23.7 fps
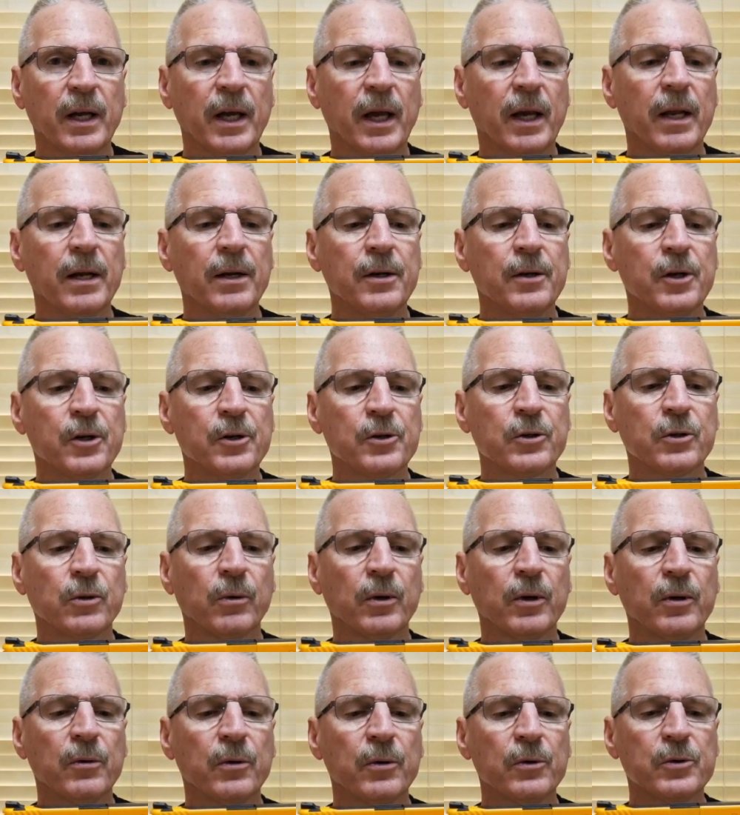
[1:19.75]
And
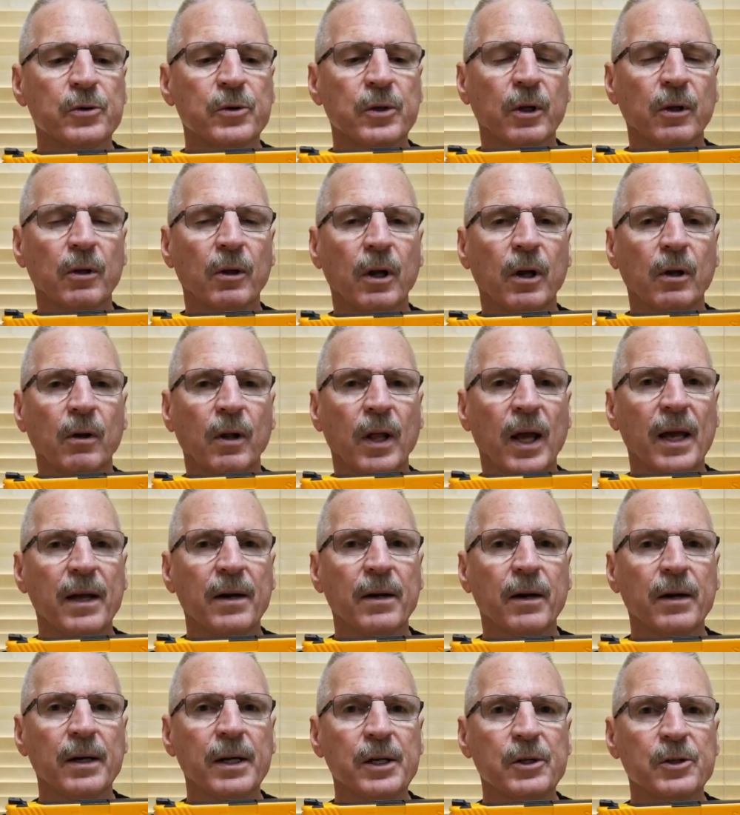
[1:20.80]
additionally, there's a, a light
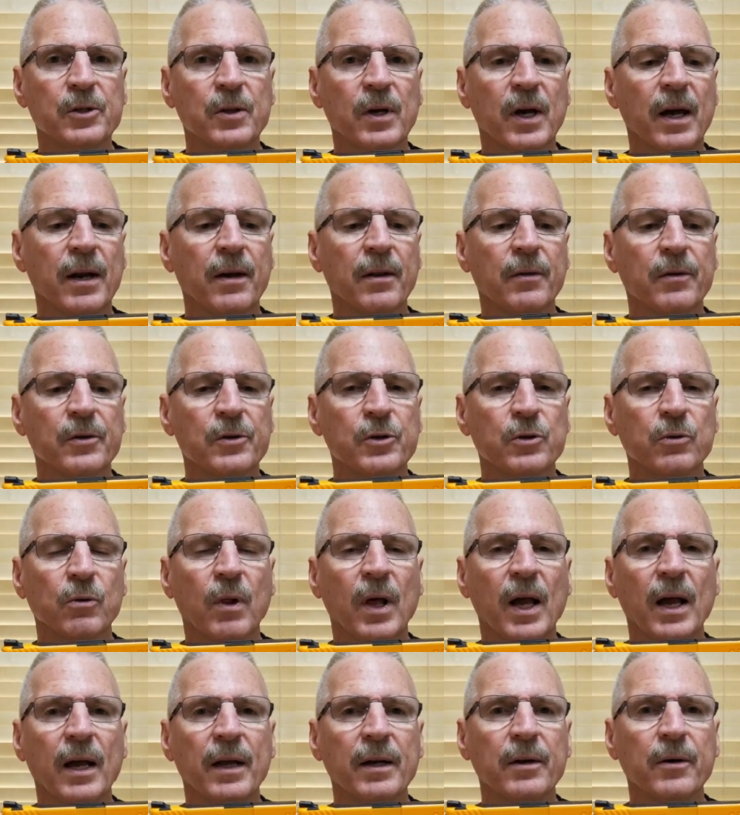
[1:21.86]
on each side of the
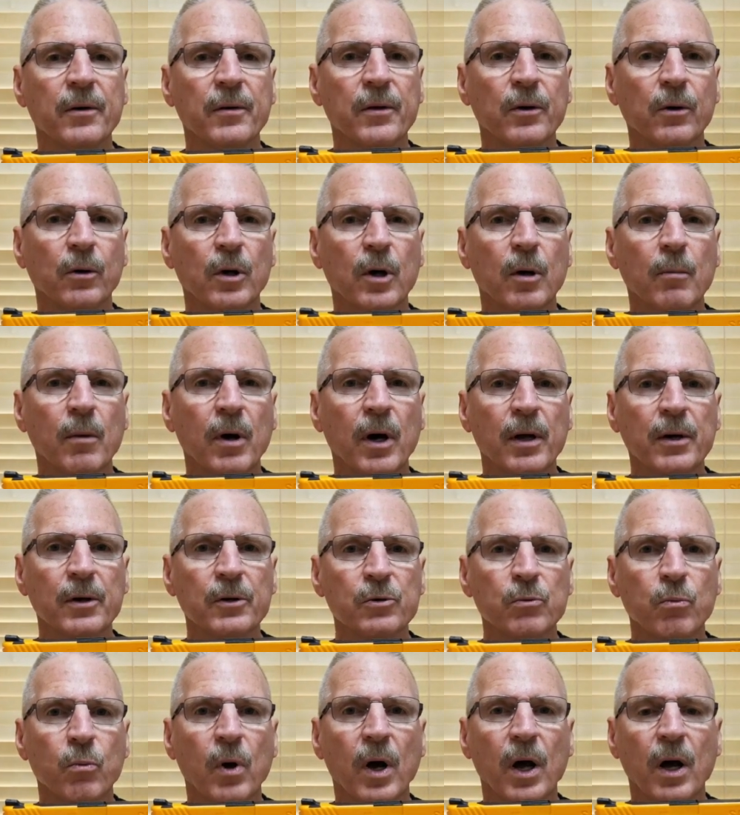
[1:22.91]
slide here that'll come on
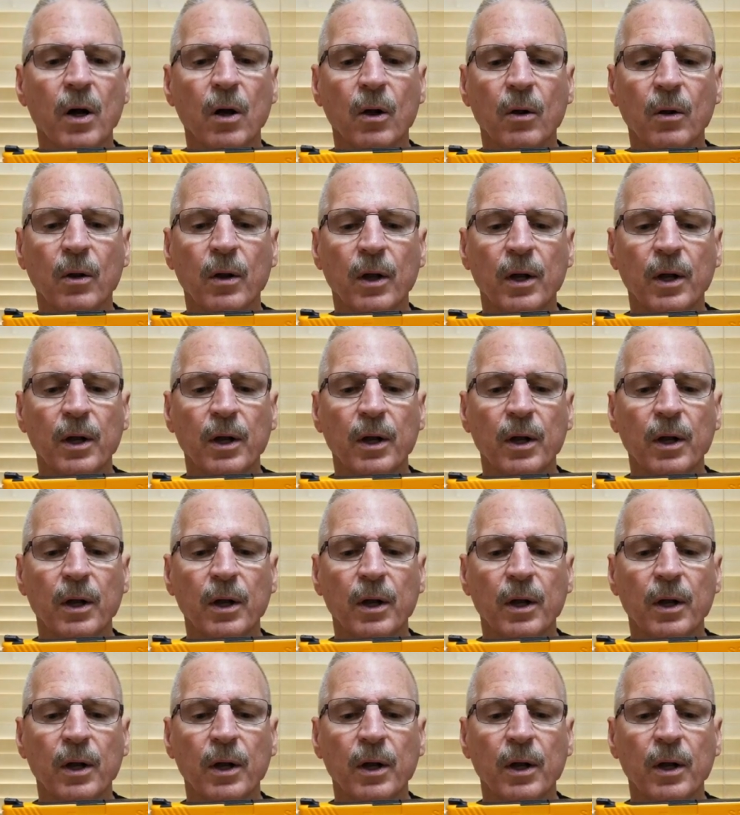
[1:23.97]
as well.